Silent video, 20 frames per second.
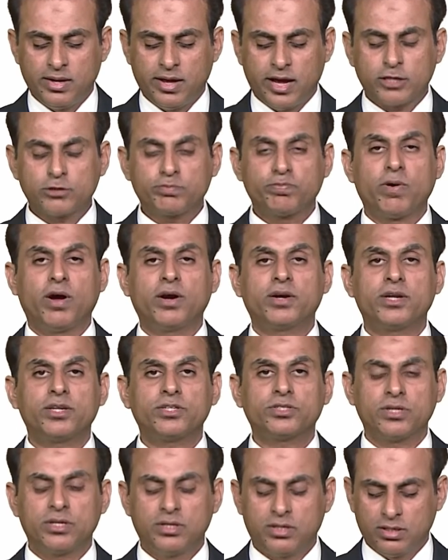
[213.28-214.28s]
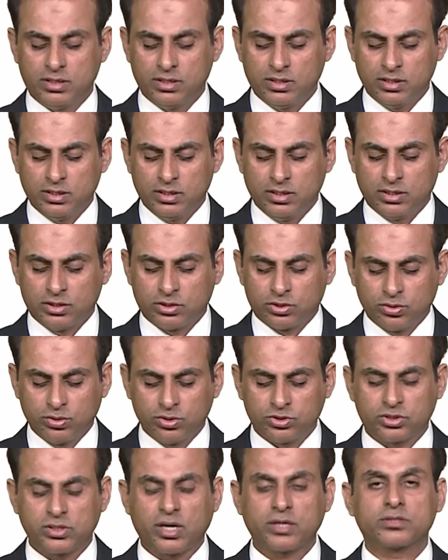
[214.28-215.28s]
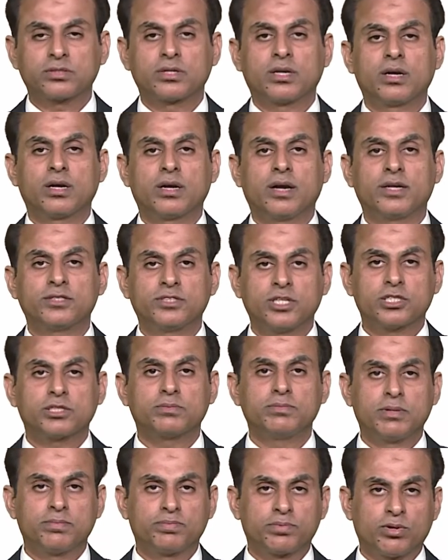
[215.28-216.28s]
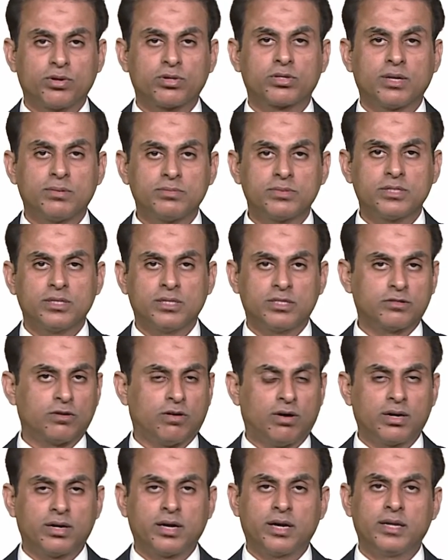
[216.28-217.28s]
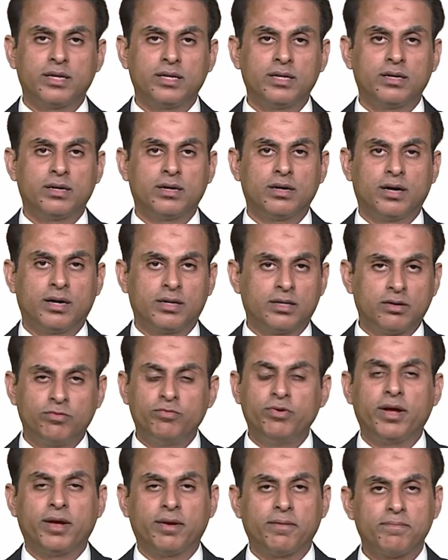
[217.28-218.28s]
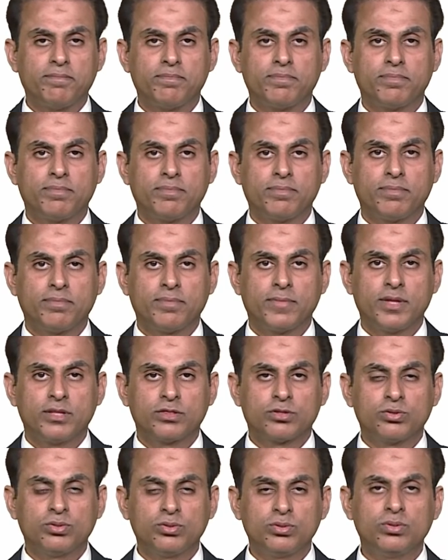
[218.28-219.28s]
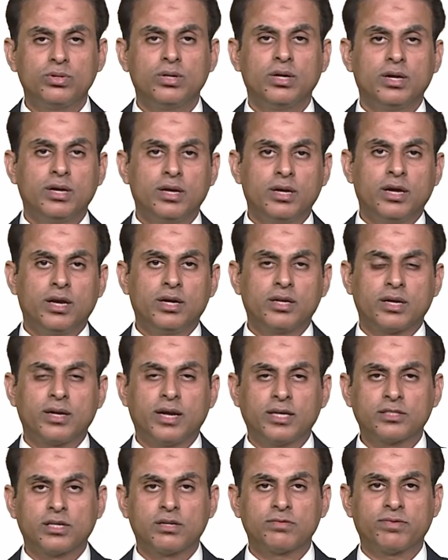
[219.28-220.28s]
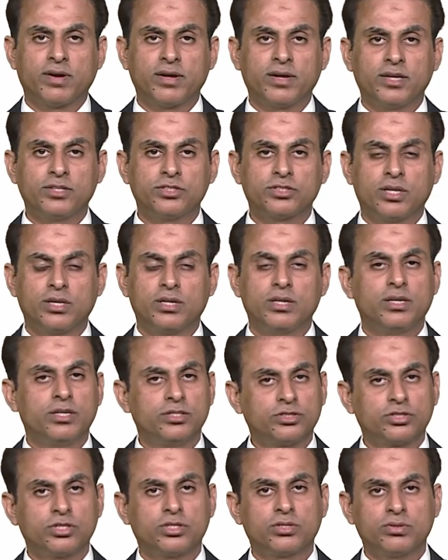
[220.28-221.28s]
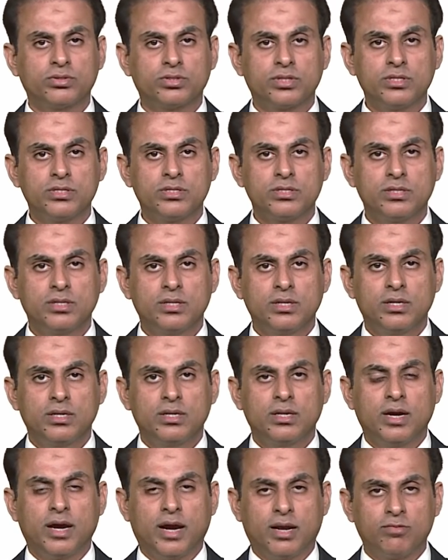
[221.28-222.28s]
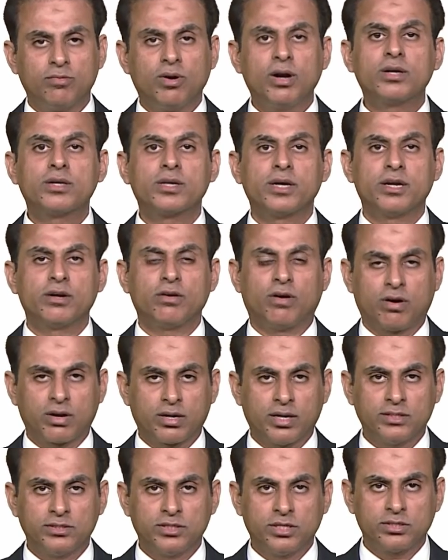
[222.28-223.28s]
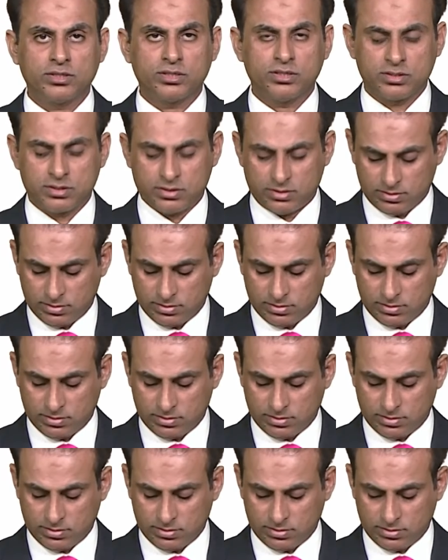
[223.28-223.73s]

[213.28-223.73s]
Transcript: Exploitation through structural adjustment programs is already underway through international financial institutions and World Trade Organizations.